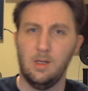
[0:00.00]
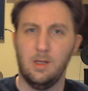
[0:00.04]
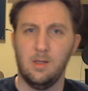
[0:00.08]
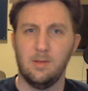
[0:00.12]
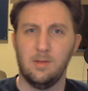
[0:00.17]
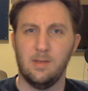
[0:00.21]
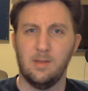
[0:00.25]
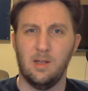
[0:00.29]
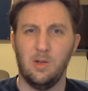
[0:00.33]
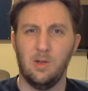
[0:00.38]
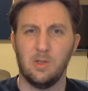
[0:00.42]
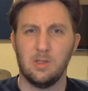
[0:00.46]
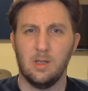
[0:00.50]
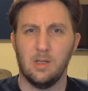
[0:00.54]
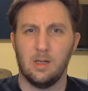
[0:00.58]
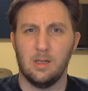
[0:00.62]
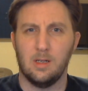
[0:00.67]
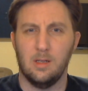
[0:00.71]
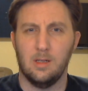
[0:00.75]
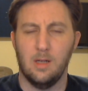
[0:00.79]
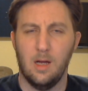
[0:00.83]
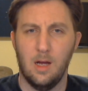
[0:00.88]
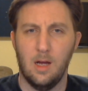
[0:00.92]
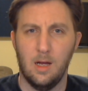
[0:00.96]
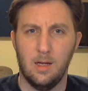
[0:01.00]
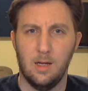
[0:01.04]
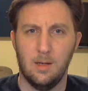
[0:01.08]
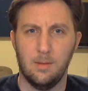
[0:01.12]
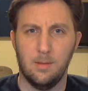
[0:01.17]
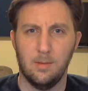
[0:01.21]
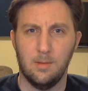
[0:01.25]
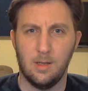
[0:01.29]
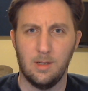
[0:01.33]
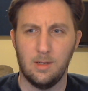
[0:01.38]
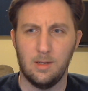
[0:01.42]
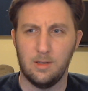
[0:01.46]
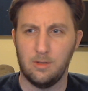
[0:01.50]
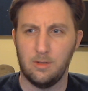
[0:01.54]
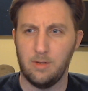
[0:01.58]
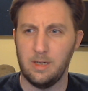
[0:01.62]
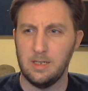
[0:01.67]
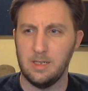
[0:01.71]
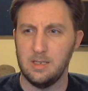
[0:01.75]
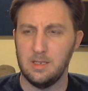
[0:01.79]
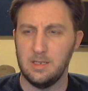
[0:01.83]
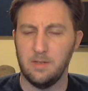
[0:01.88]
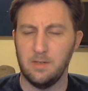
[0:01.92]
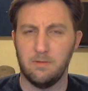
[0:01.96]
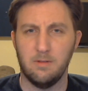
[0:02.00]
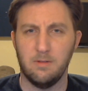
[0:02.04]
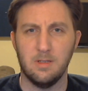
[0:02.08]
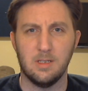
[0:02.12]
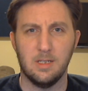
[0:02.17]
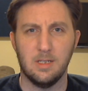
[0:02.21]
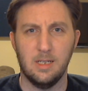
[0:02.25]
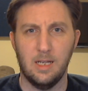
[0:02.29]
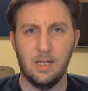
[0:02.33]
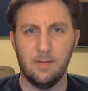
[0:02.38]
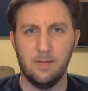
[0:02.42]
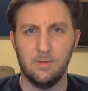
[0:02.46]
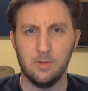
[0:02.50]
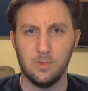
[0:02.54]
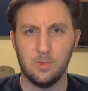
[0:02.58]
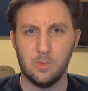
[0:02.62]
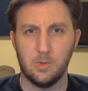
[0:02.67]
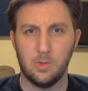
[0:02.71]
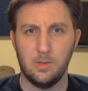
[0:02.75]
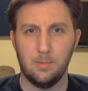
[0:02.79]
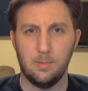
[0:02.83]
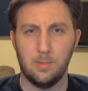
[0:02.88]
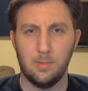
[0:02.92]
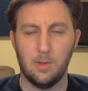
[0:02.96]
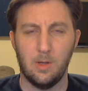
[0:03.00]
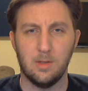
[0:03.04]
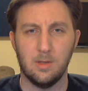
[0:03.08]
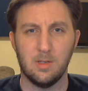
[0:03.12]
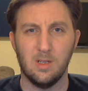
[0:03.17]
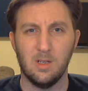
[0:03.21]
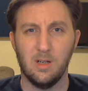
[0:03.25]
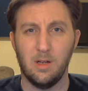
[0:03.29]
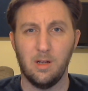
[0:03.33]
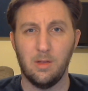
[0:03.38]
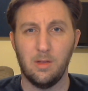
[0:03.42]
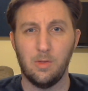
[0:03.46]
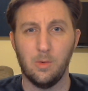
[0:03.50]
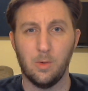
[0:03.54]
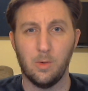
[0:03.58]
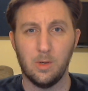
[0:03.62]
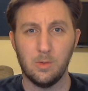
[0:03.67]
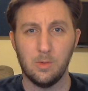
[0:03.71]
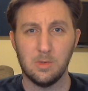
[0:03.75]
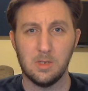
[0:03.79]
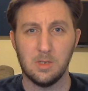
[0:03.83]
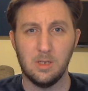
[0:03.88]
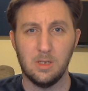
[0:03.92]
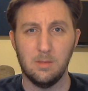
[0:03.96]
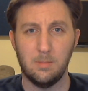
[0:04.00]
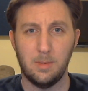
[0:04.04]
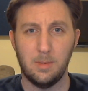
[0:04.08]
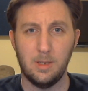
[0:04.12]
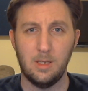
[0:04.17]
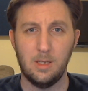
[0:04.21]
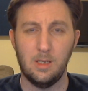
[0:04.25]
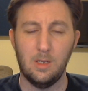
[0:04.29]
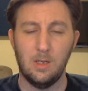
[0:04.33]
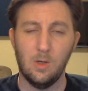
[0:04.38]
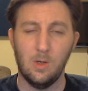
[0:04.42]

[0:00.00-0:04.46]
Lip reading: looks like a greater difference in levels between plots than I thought it was going to be.